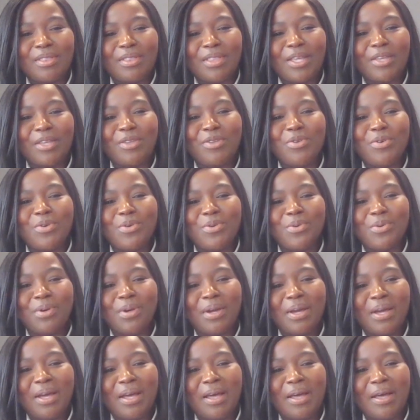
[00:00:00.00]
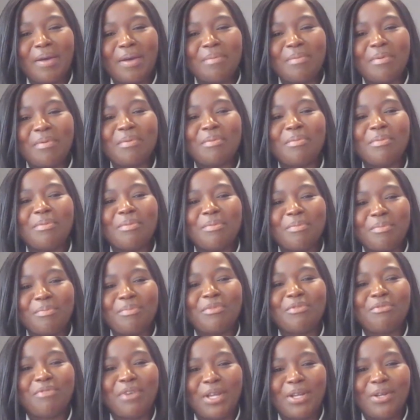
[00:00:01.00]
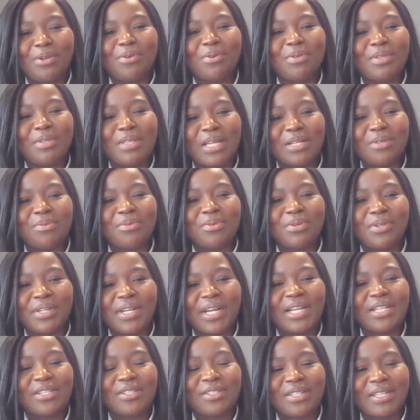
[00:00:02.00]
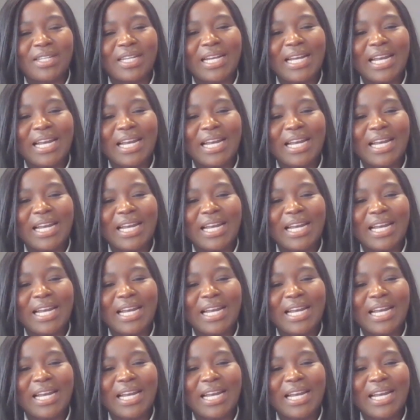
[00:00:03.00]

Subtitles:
the new value that will create to the